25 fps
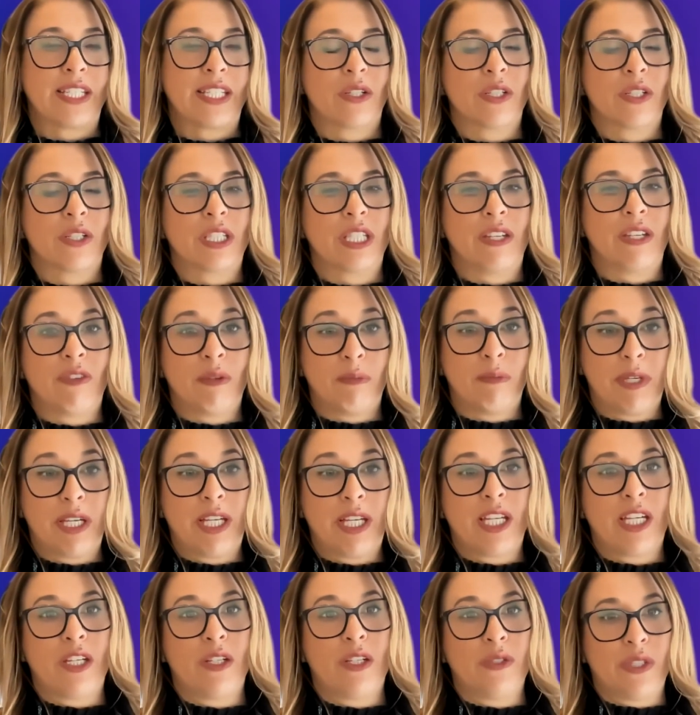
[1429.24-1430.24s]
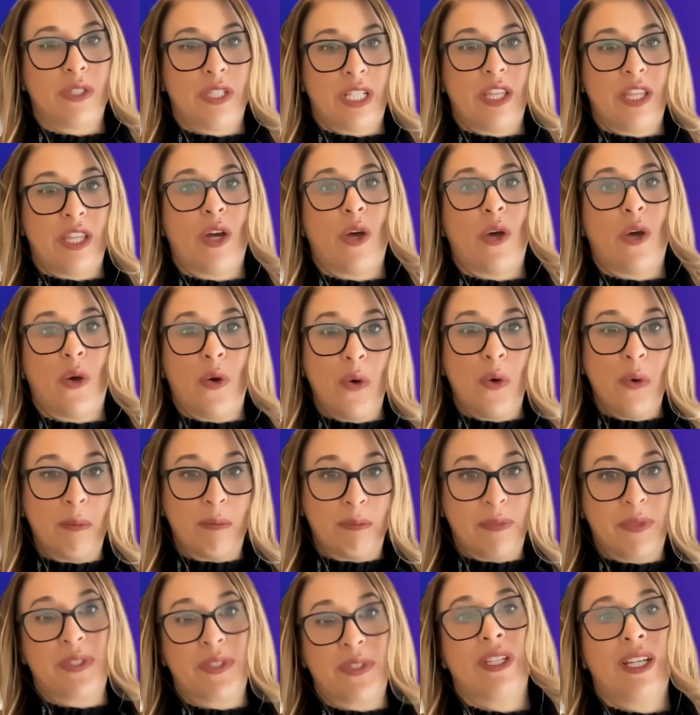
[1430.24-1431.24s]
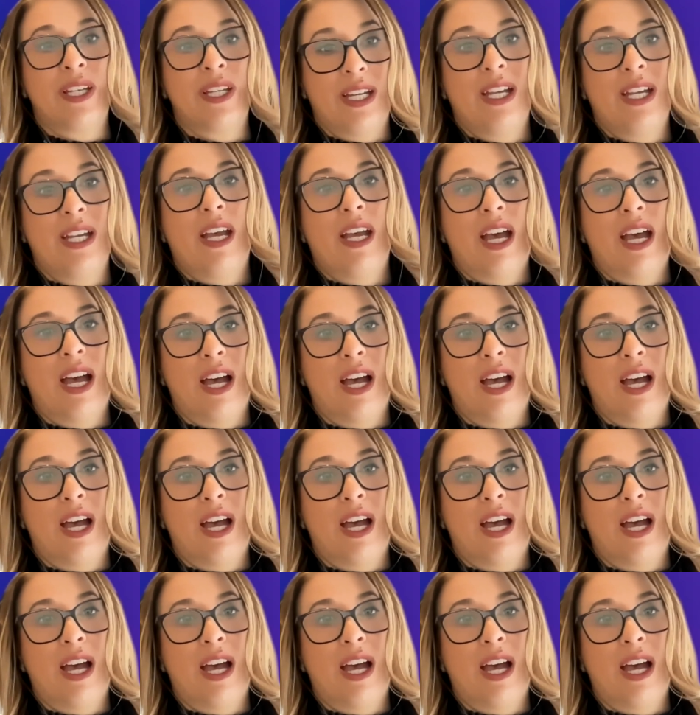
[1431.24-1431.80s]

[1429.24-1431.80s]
what happens is when a caregiver, especially